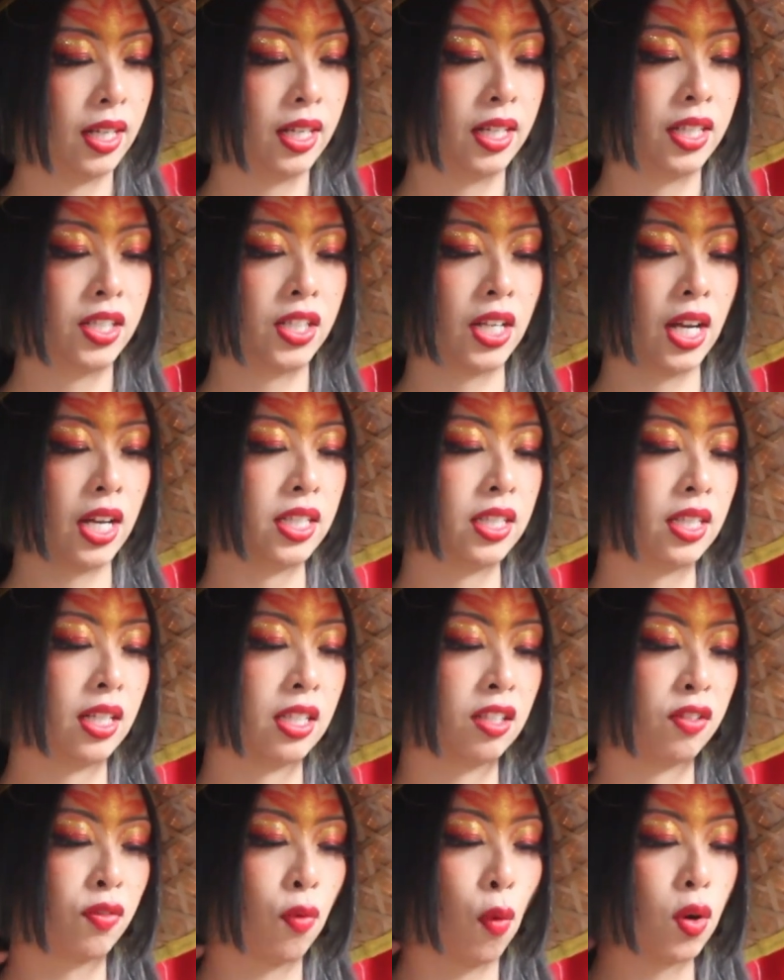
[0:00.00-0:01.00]

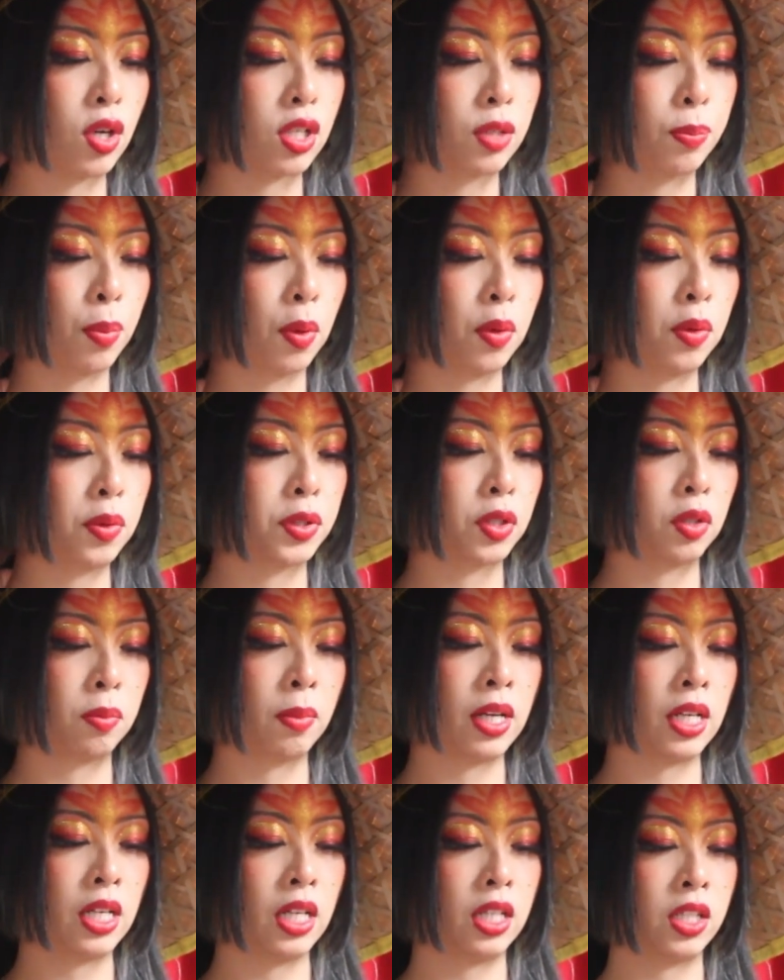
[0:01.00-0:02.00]
Chesed's force pulls
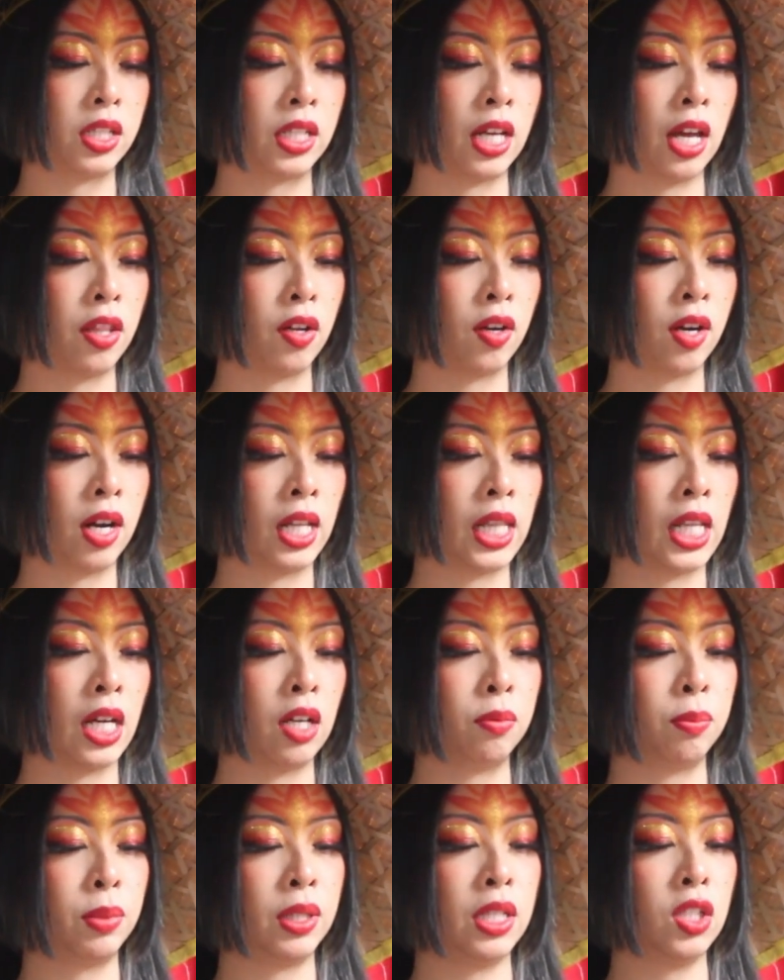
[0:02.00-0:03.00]
humanity together,
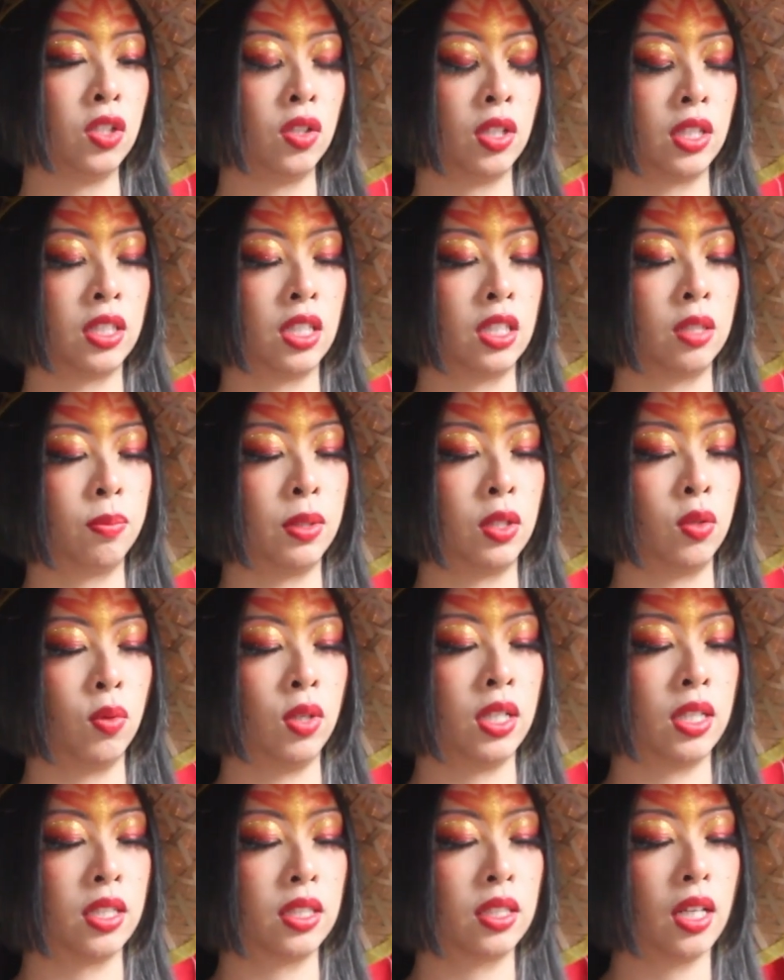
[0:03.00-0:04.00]
allowing peace to exist between
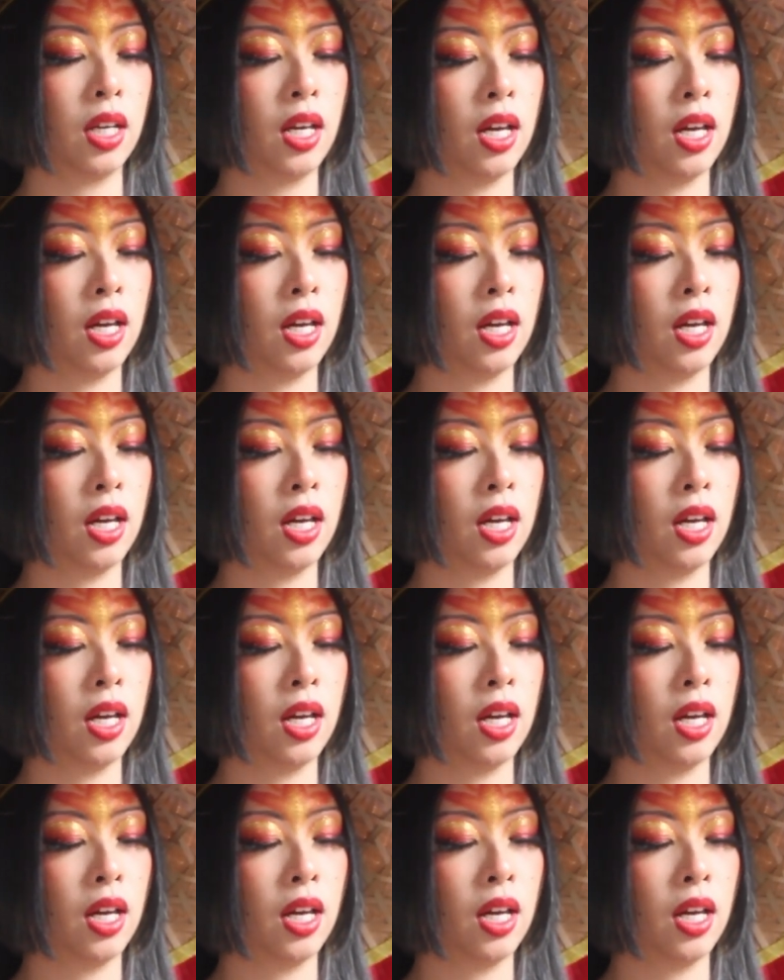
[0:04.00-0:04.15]
us.